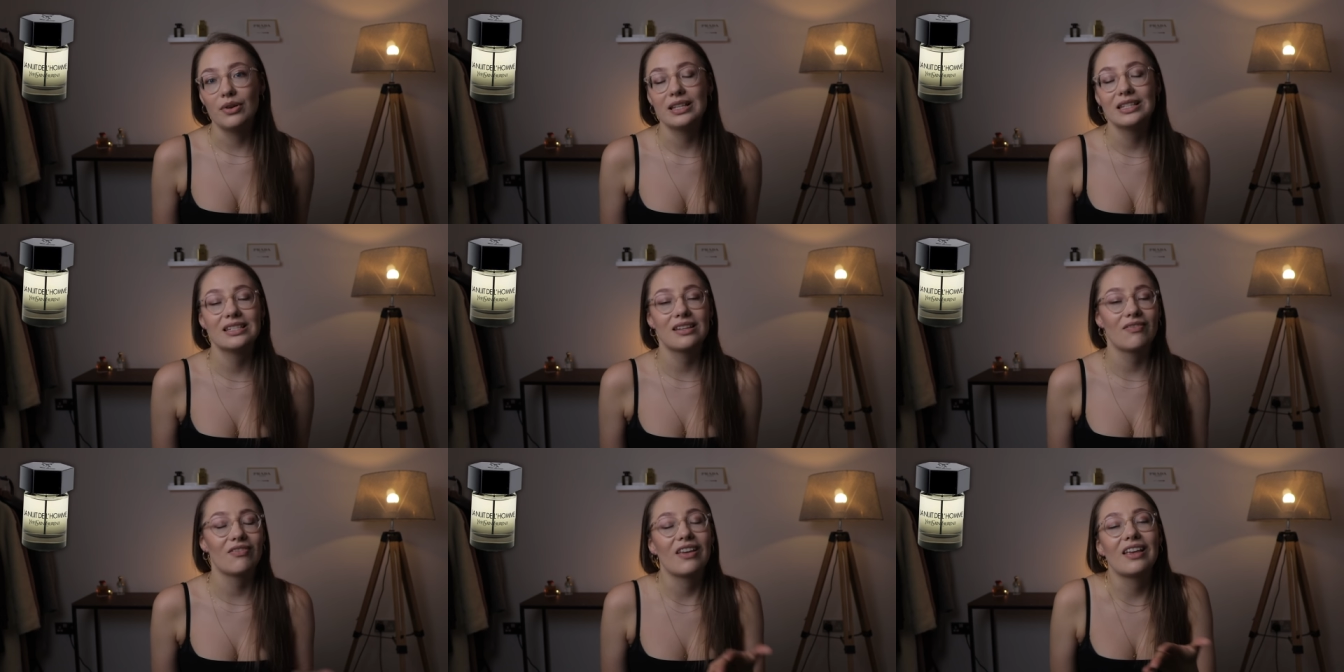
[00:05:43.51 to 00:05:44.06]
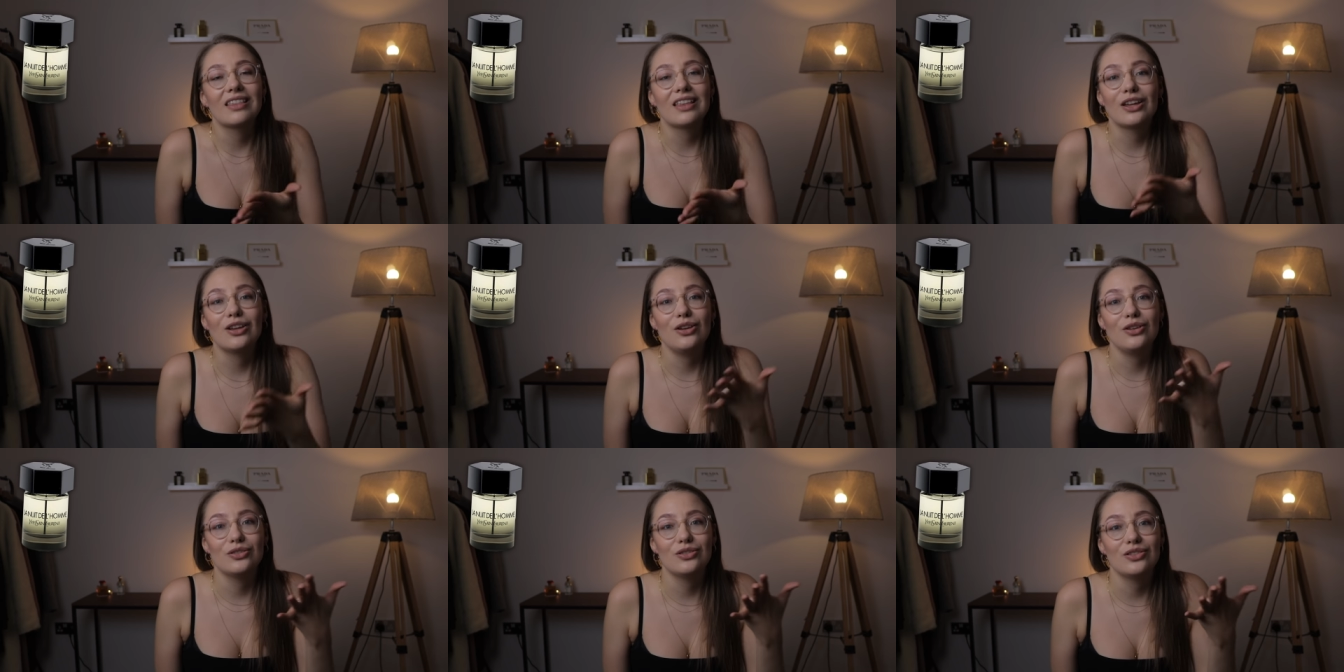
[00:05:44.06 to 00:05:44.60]
It's something
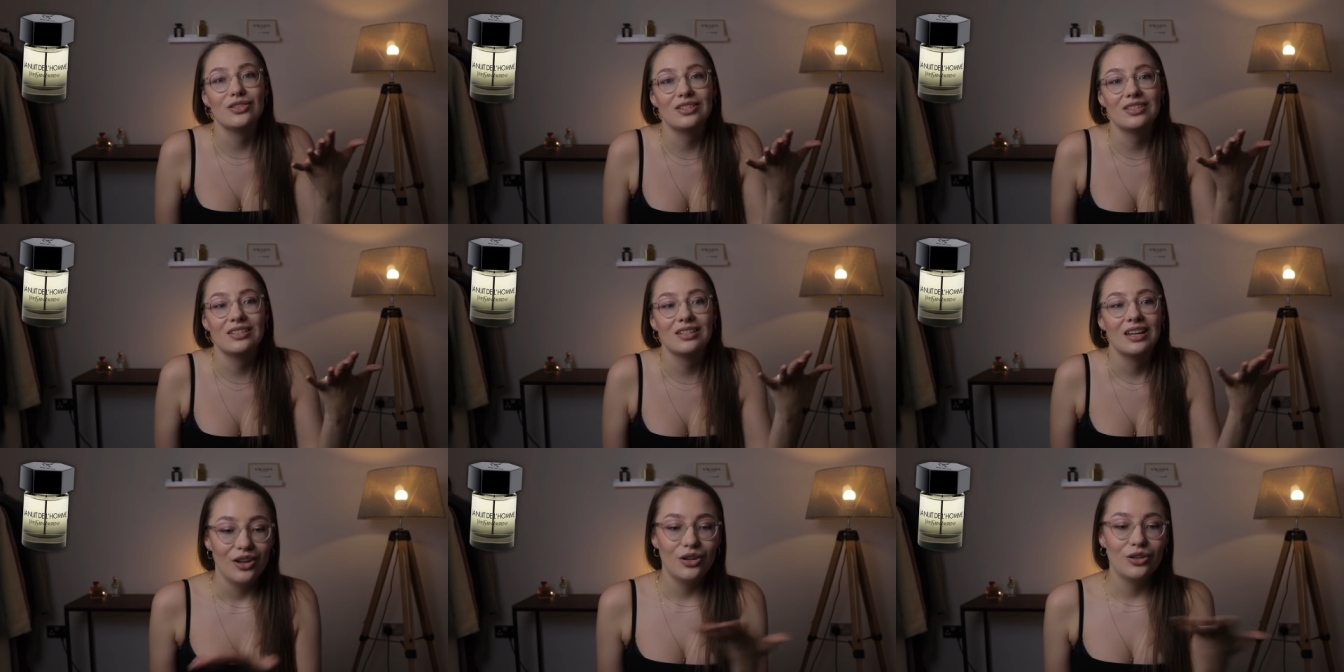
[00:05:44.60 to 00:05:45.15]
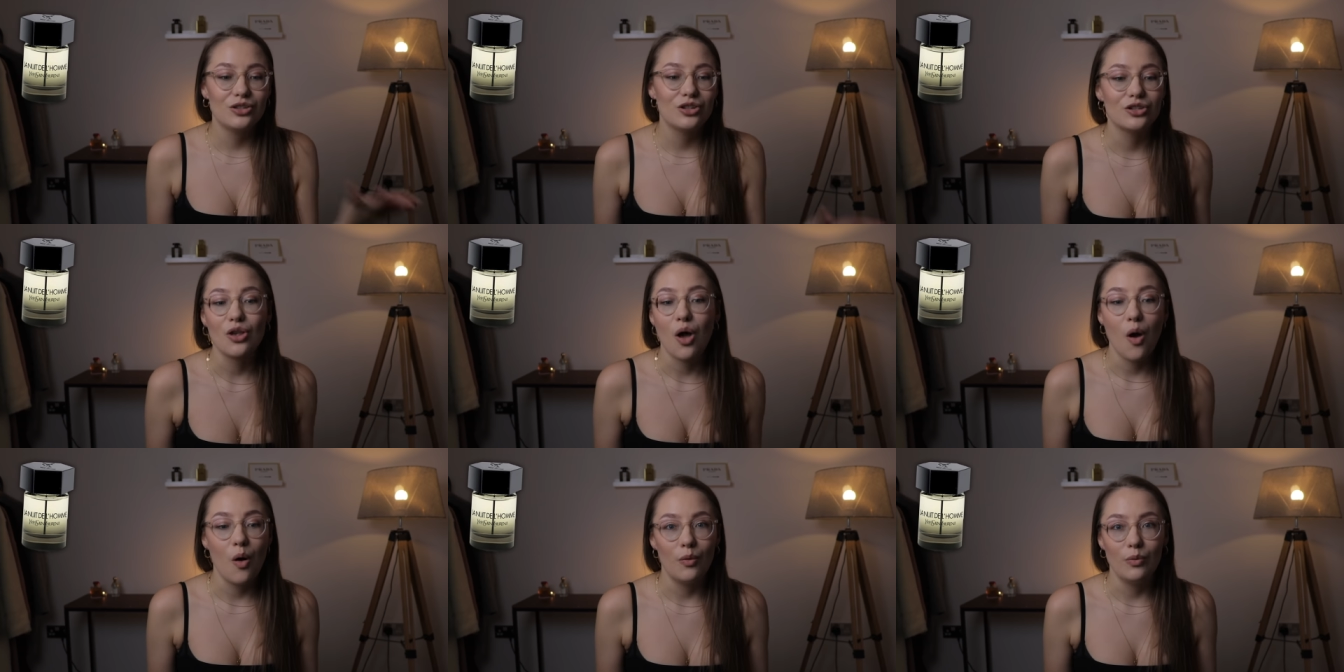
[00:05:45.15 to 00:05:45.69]
that you just you
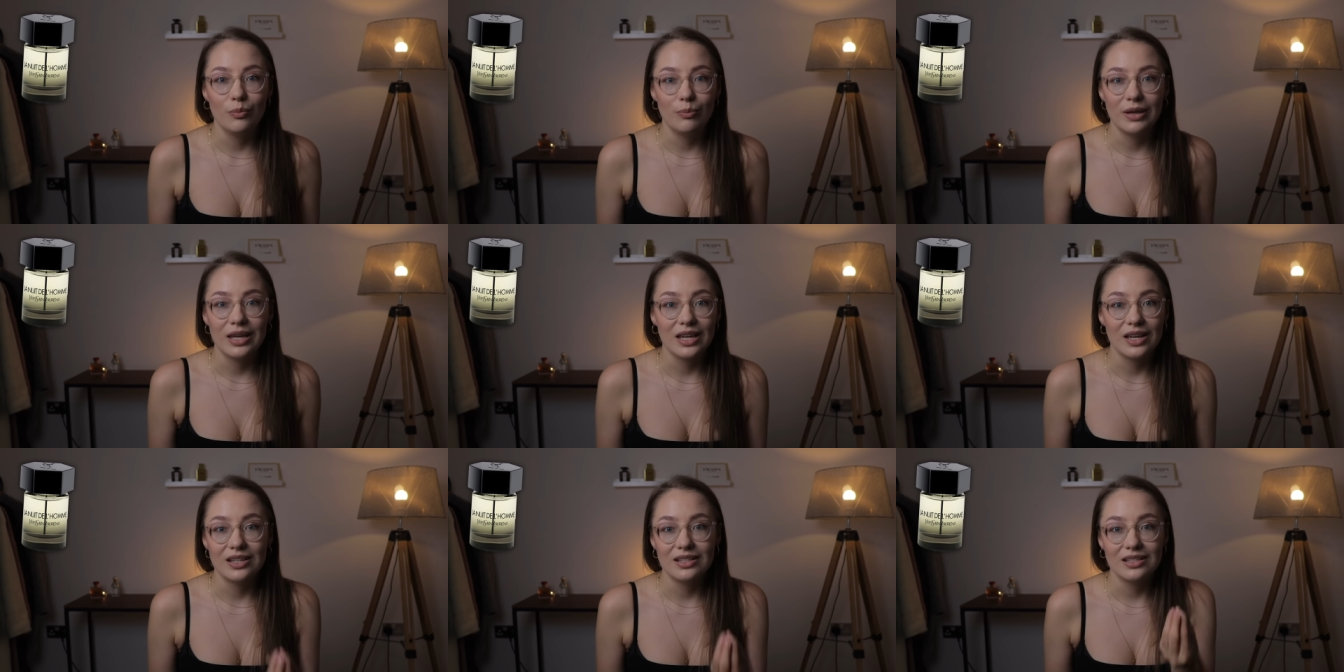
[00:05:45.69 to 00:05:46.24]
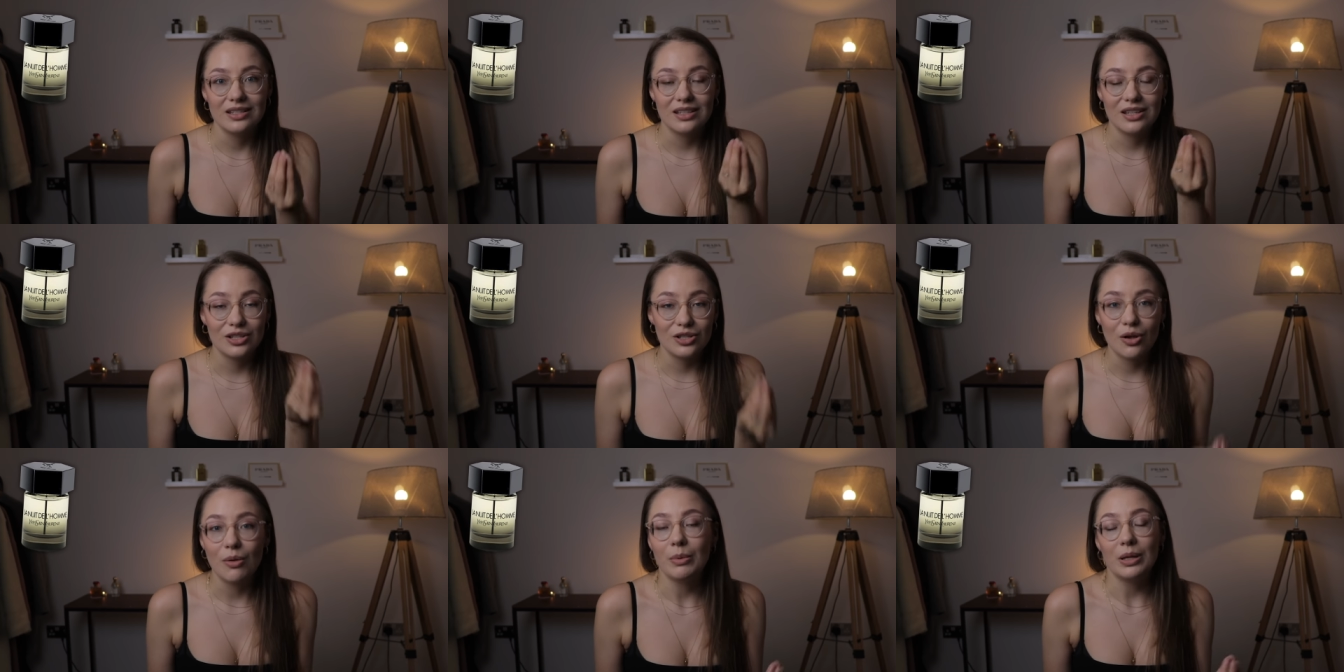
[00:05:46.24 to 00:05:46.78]
just own because
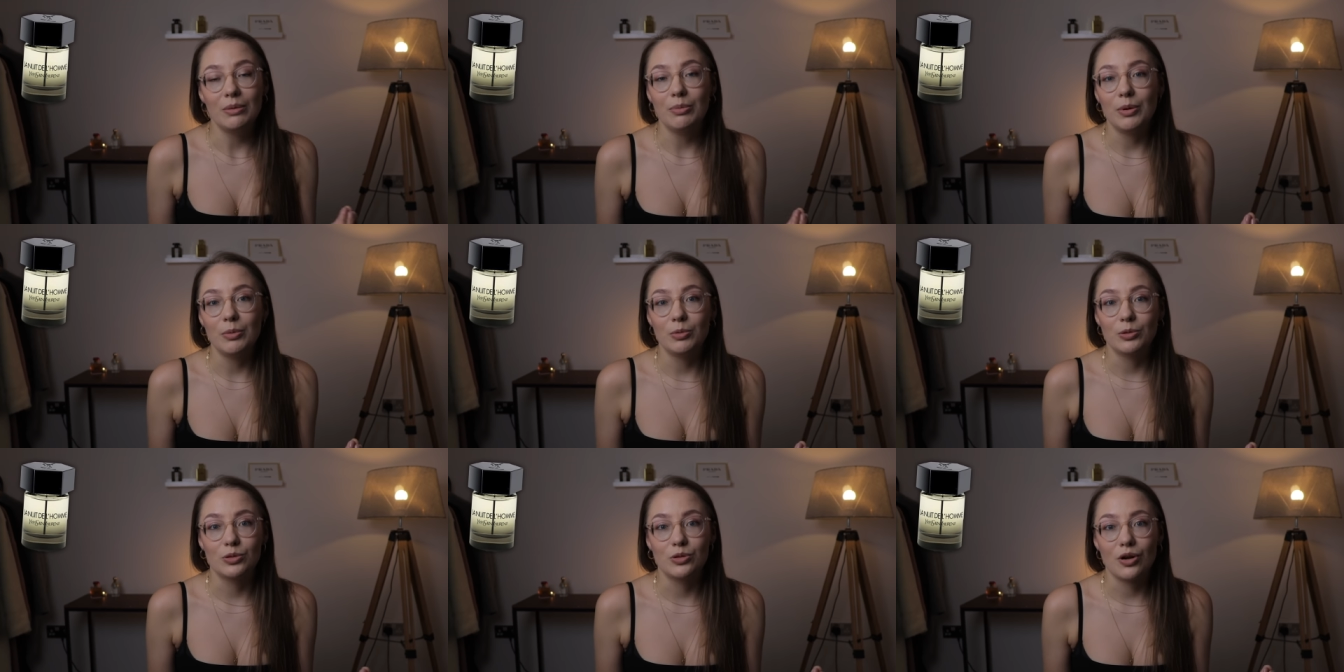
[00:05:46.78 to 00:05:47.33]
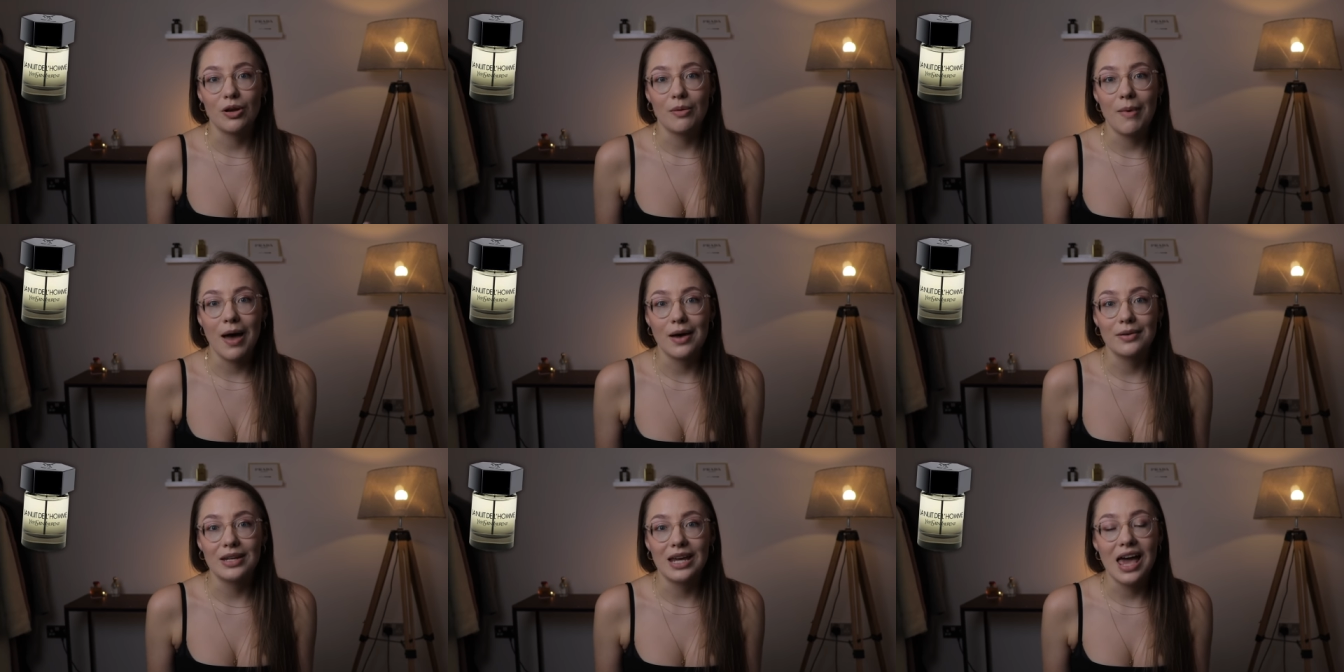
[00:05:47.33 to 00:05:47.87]
so many people talk
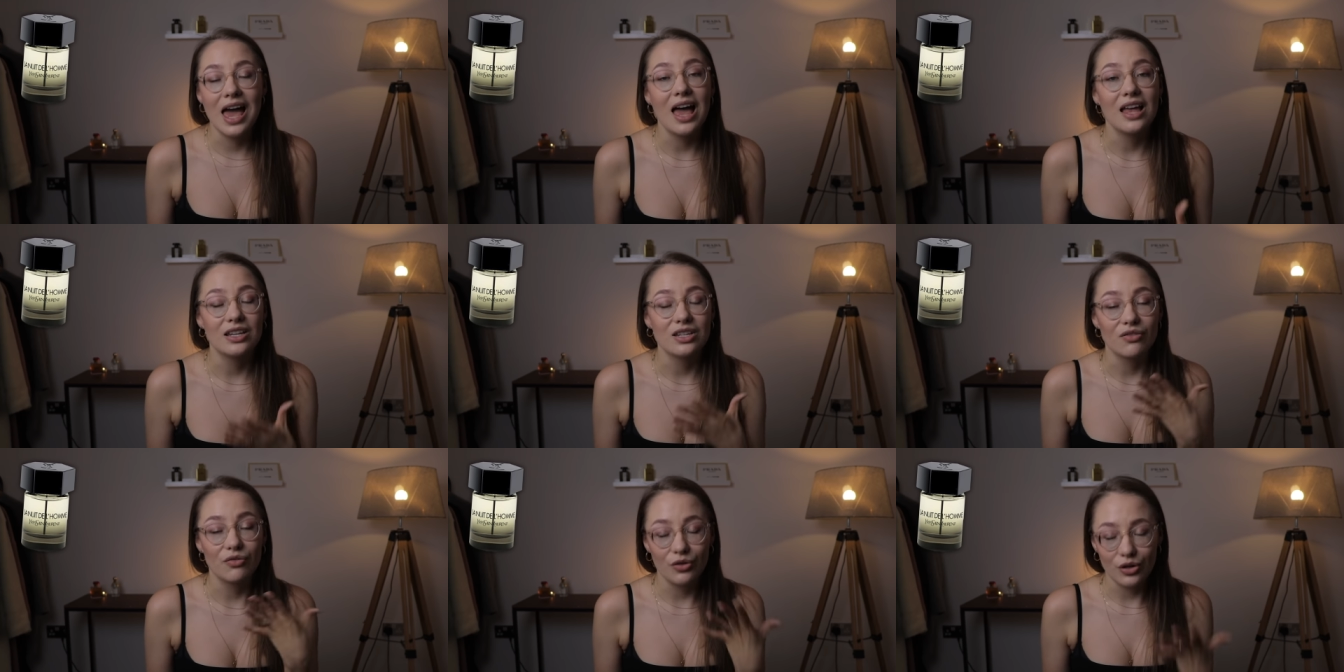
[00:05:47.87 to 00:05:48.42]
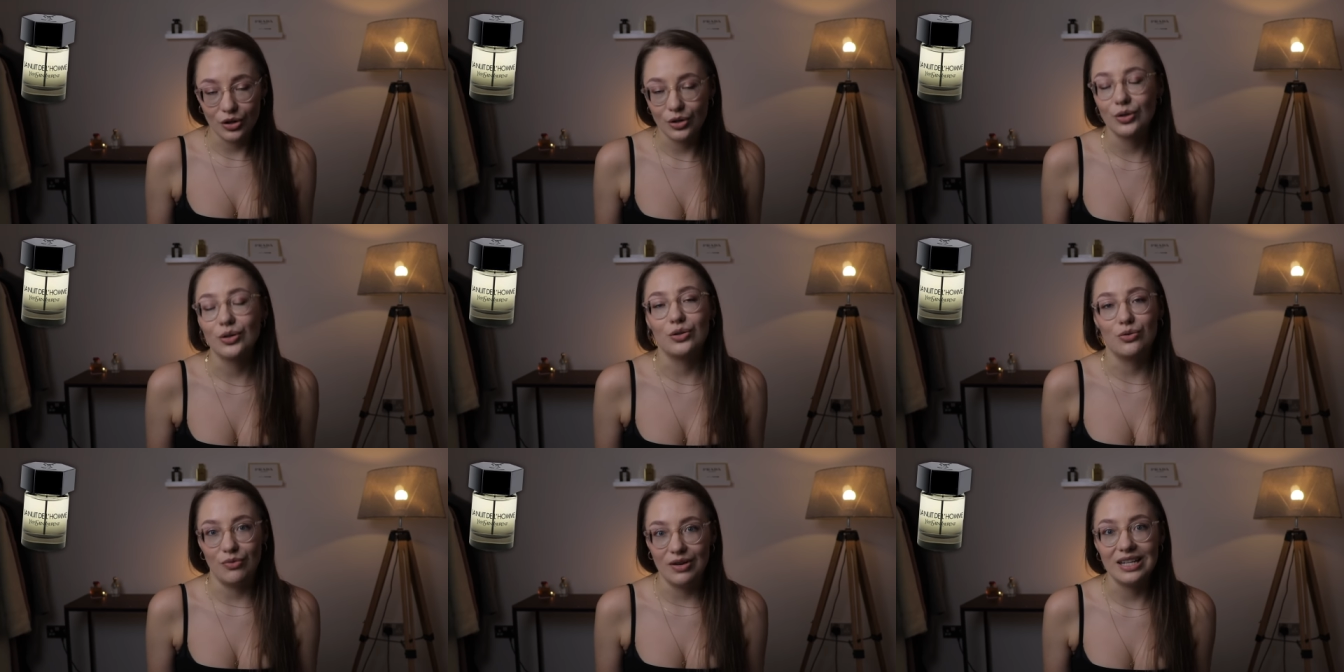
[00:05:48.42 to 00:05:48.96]
about it and for a
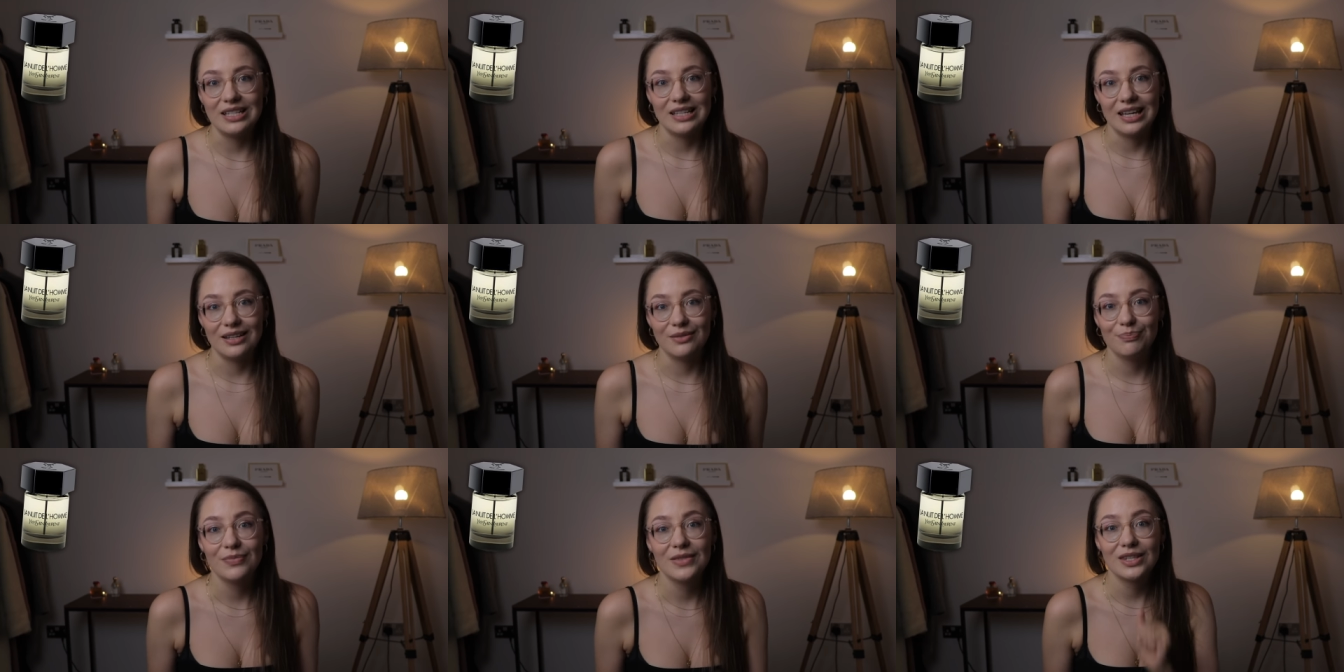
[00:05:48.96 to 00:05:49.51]
good reason.